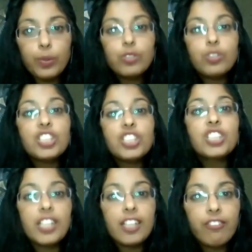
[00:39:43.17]
So just
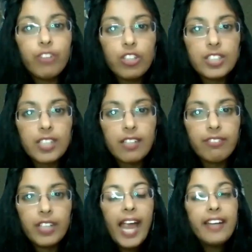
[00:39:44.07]
love yourself
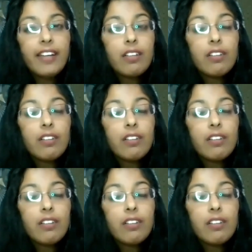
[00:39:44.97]
and